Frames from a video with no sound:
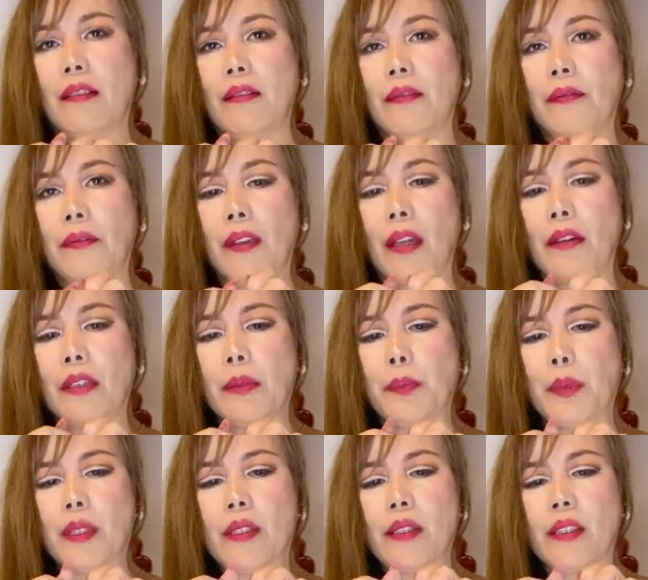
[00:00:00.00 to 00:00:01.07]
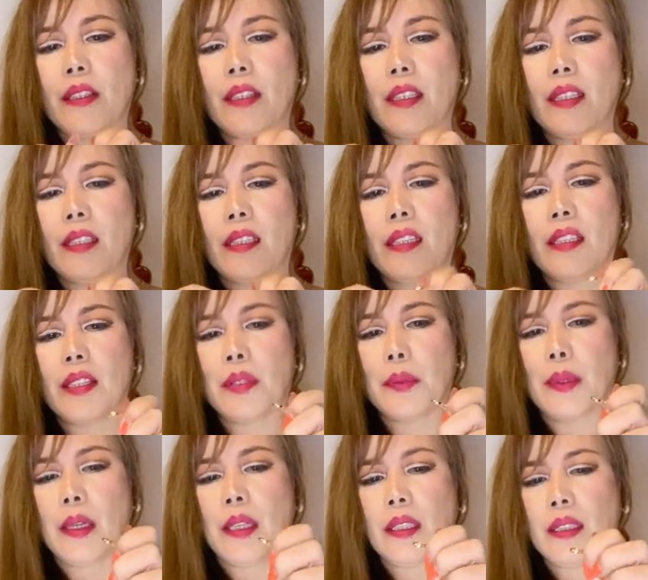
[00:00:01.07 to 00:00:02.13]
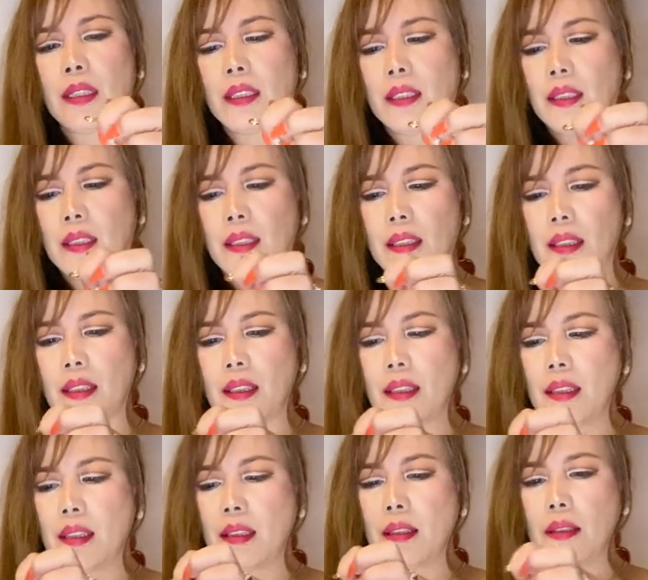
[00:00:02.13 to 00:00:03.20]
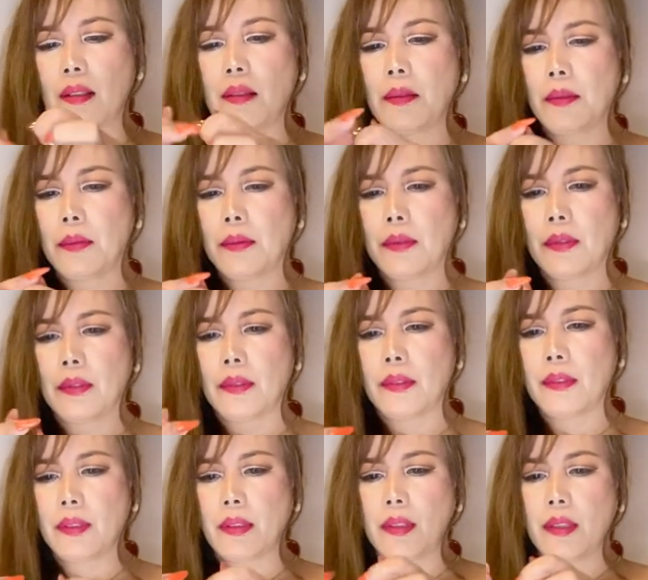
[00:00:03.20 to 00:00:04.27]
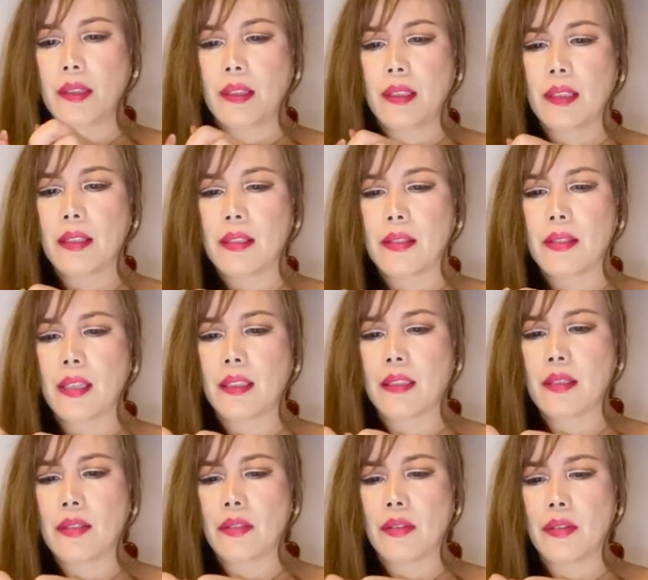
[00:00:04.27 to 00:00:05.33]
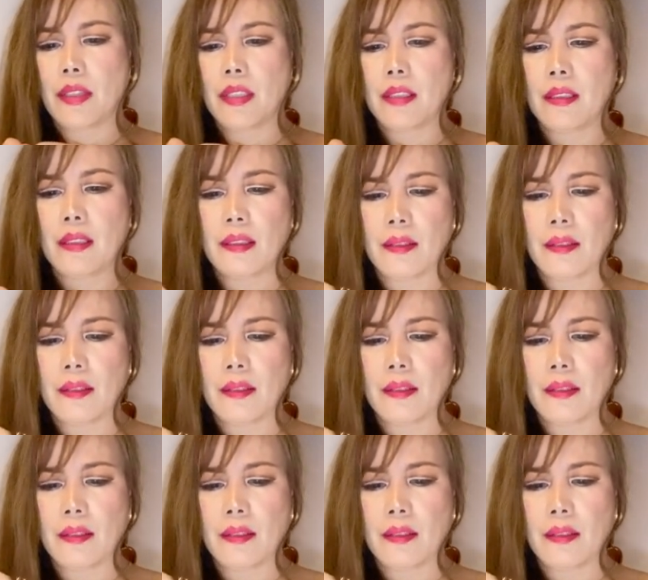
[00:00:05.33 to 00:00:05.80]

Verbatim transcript: very princessy as well oh let's try this on